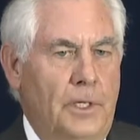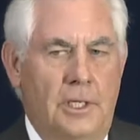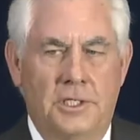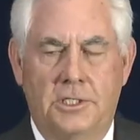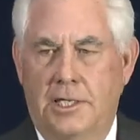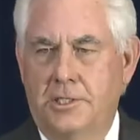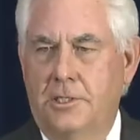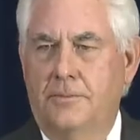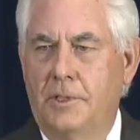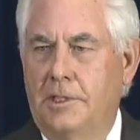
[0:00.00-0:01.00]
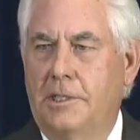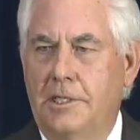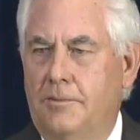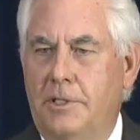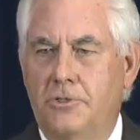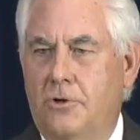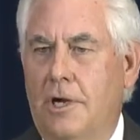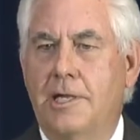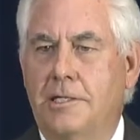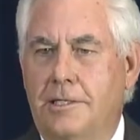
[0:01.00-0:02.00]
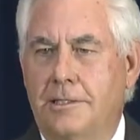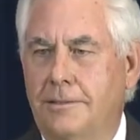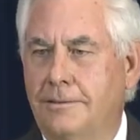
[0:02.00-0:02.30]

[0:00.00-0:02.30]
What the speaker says: It's not something that can be trained.